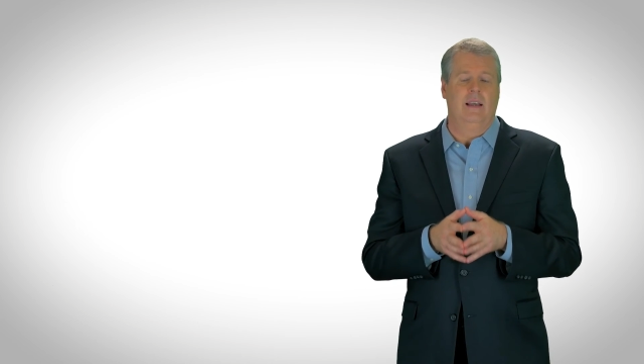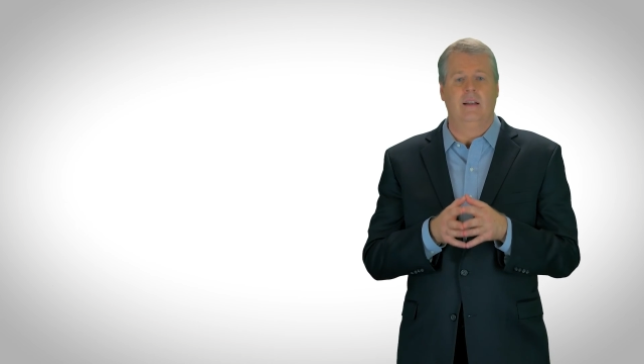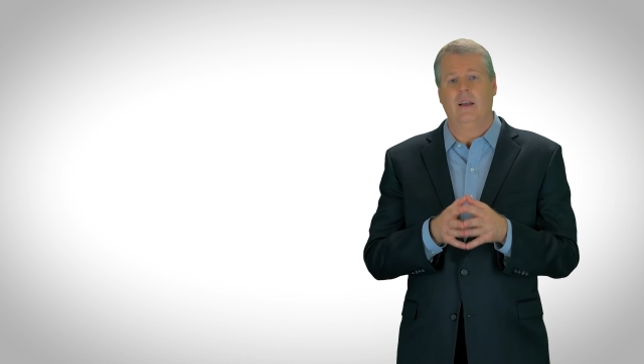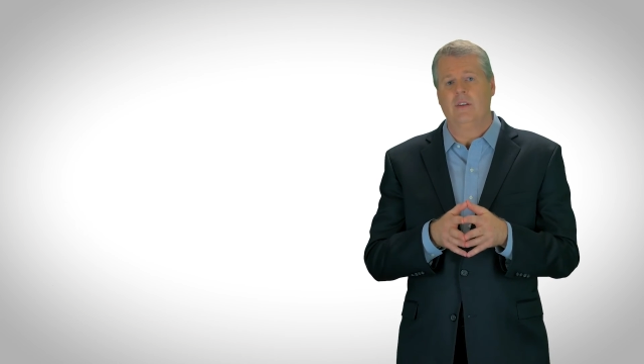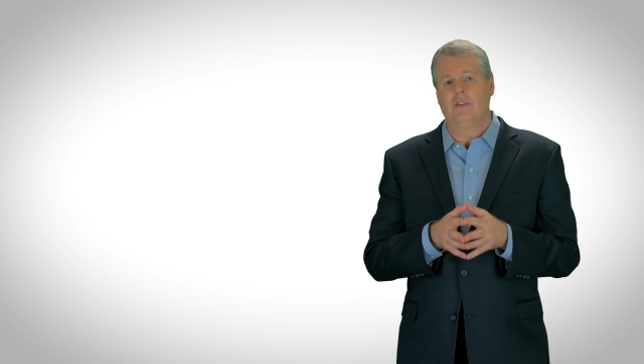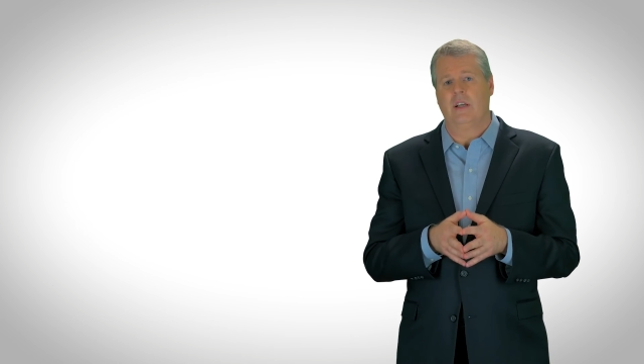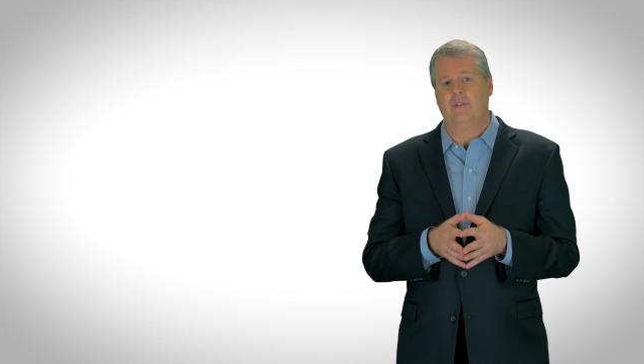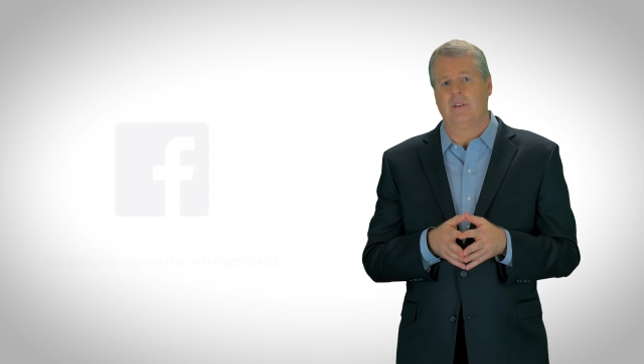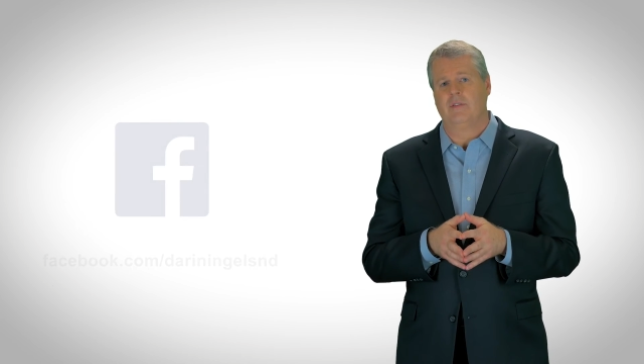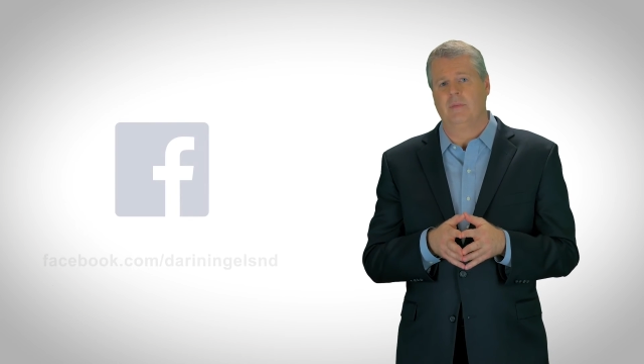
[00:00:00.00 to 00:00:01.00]
and others
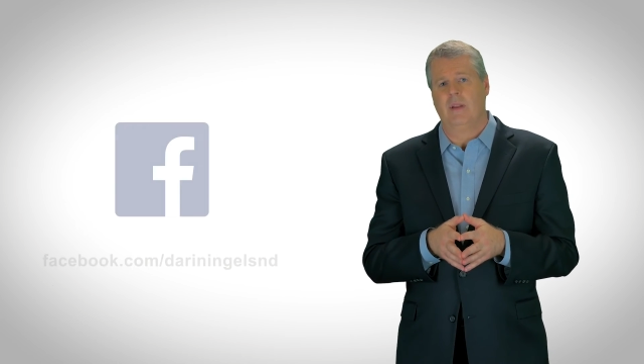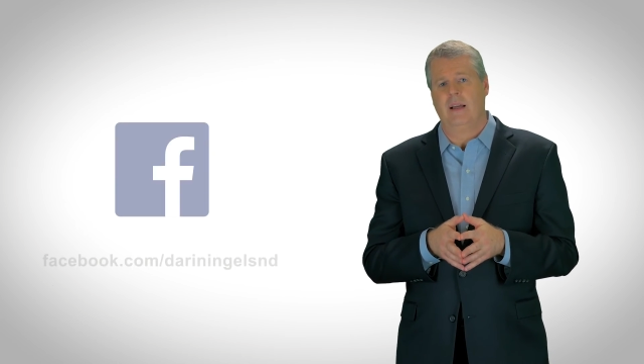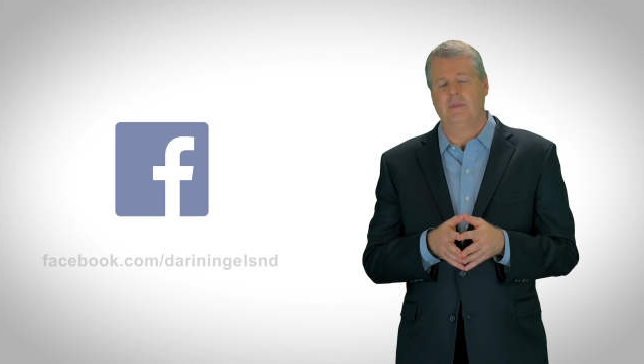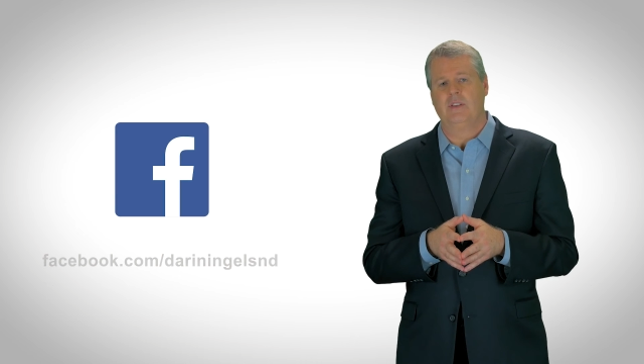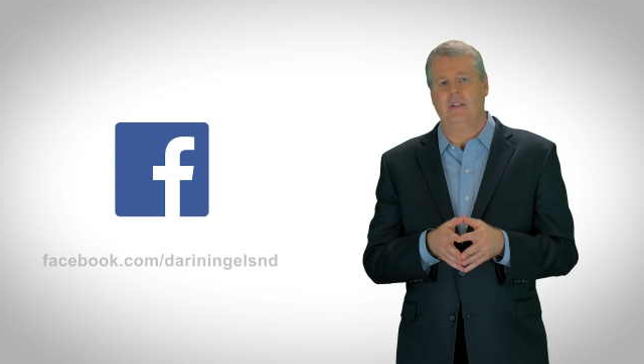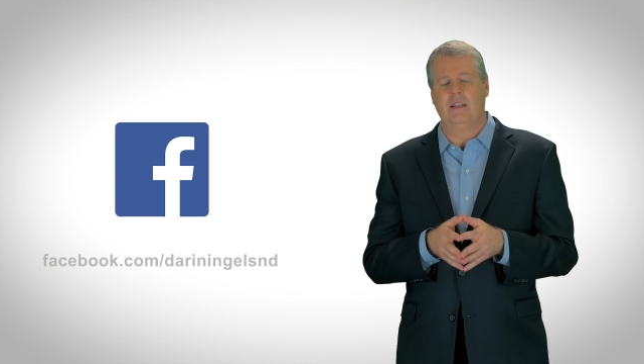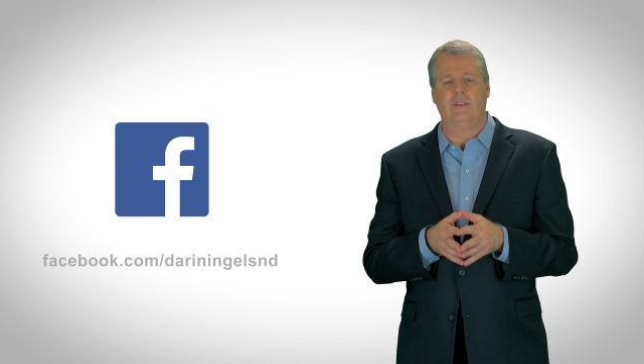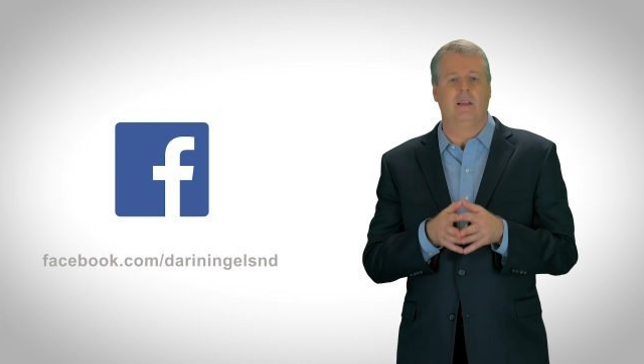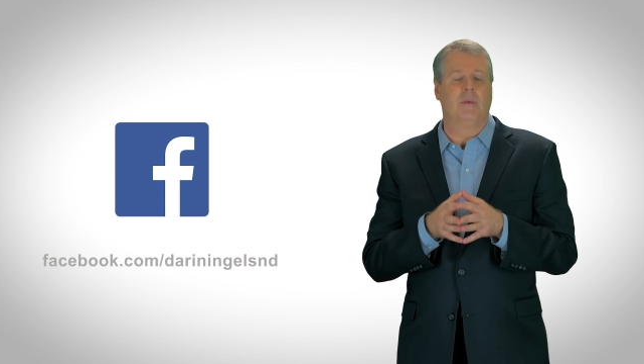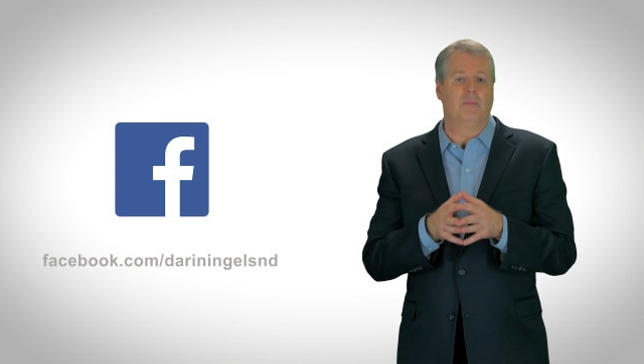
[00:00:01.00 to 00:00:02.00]
suffering from Lyme
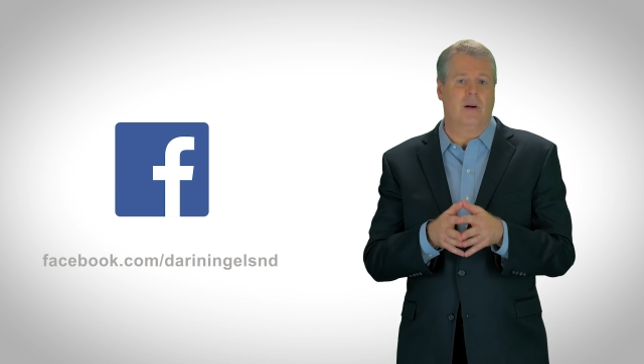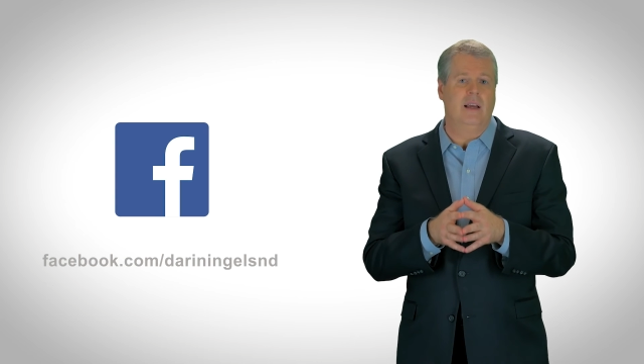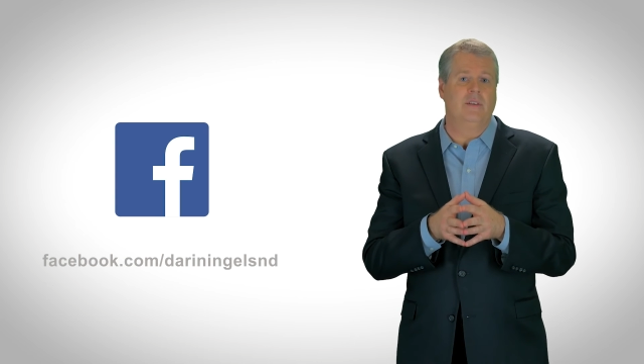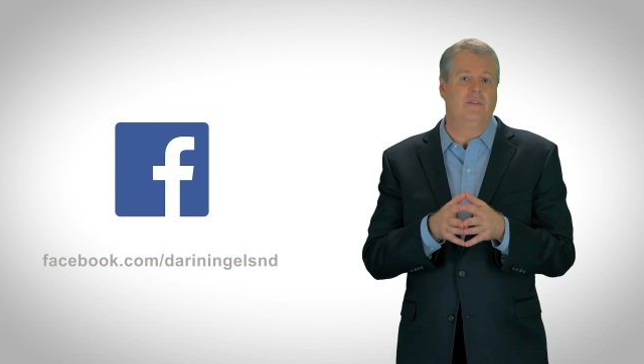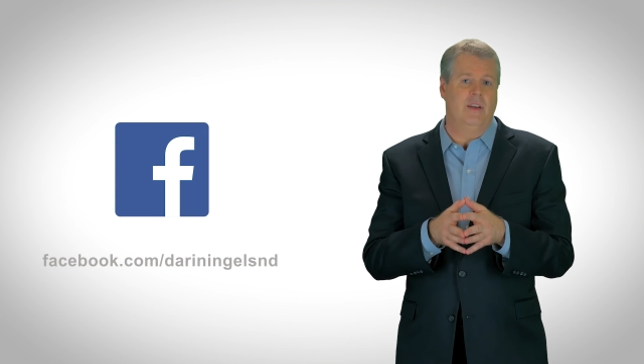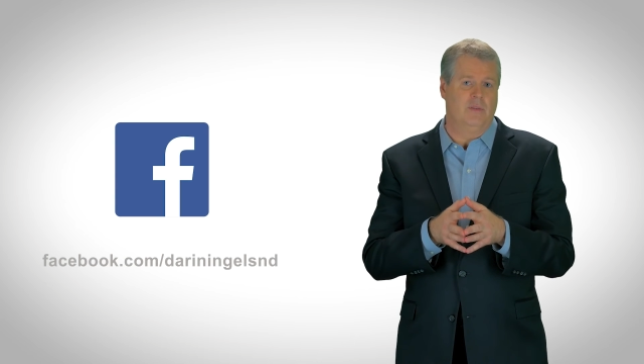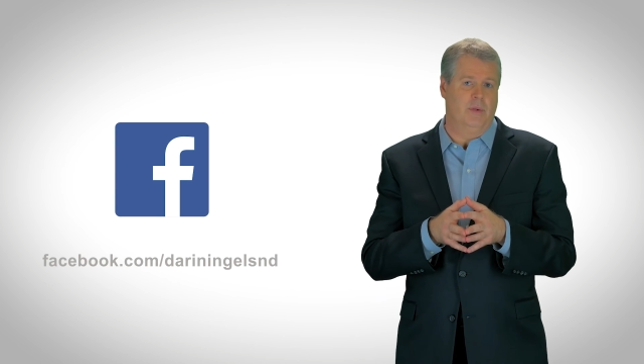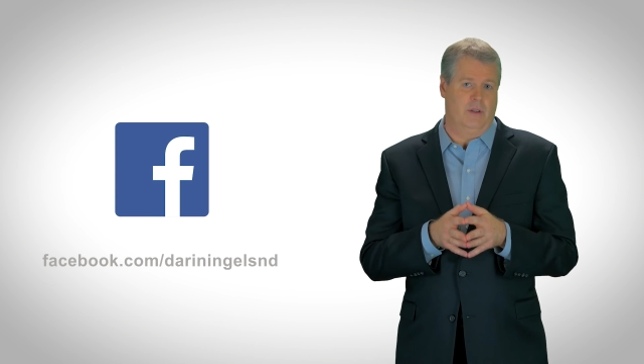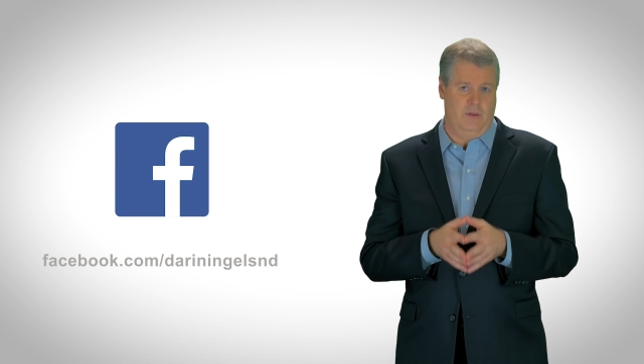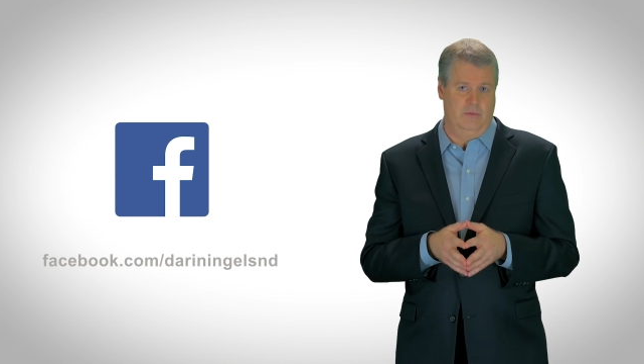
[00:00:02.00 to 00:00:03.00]
disease in my private
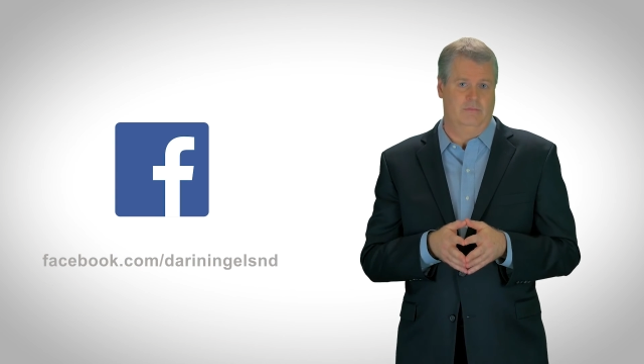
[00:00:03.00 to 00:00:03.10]
Facebook group